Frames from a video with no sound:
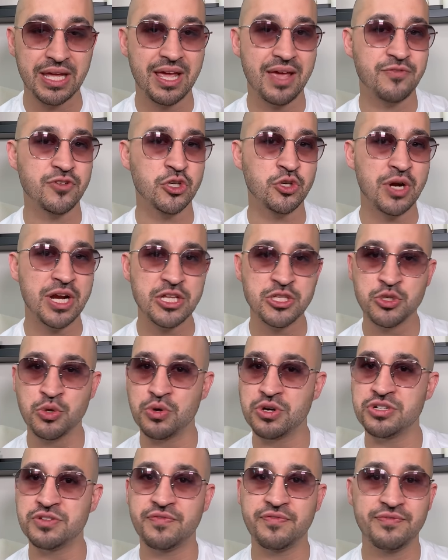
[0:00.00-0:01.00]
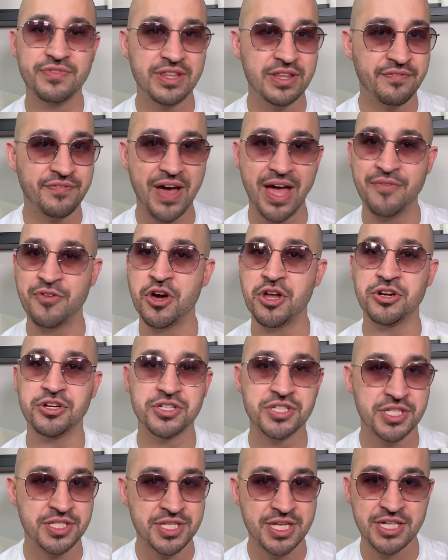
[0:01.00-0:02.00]
If your credit score is in the 500s,
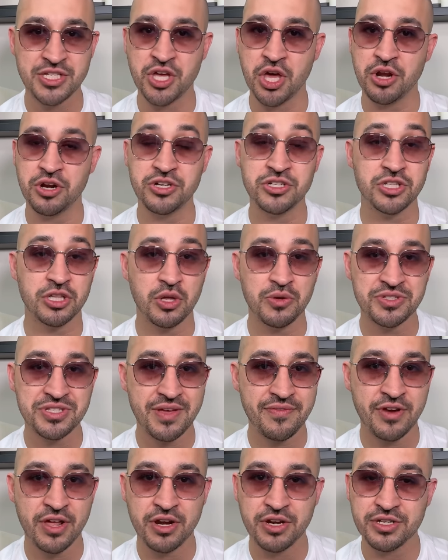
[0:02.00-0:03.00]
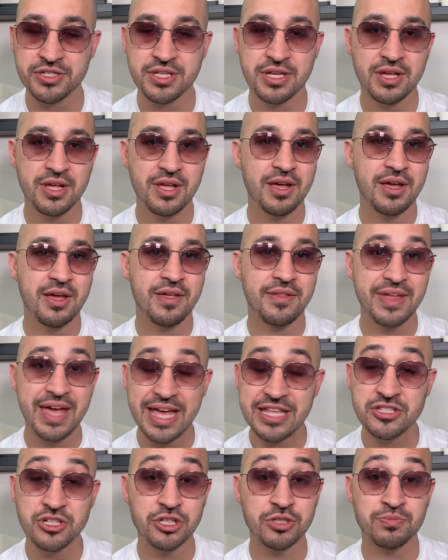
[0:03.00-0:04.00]
the 600s, the low 700s, the
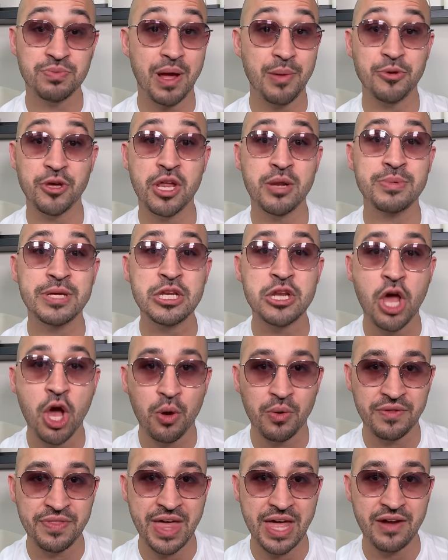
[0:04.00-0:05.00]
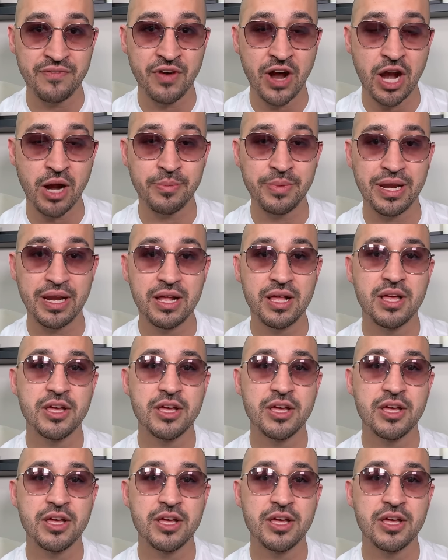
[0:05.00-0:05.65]
answer is probably going to be no in that environment.